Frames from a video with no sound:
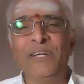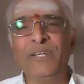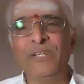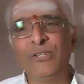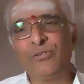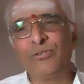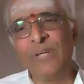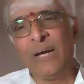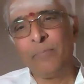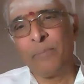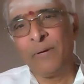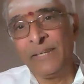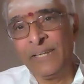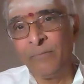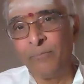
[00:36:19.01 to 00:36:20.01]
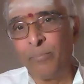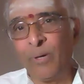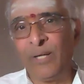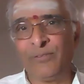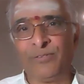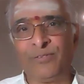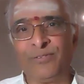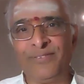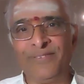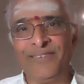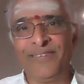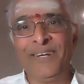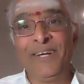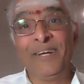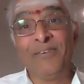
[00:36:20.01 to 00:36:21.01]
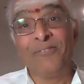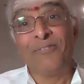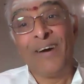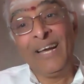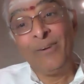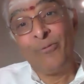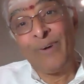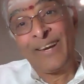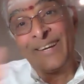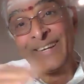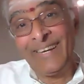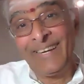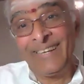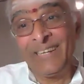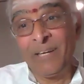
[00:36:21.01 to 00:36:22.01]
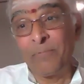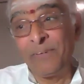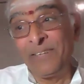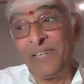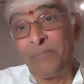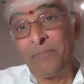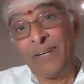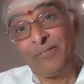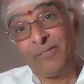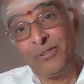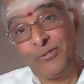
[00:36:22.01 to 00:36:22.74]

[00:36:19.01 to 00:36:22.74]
He used to have printing press. While working in a printing press,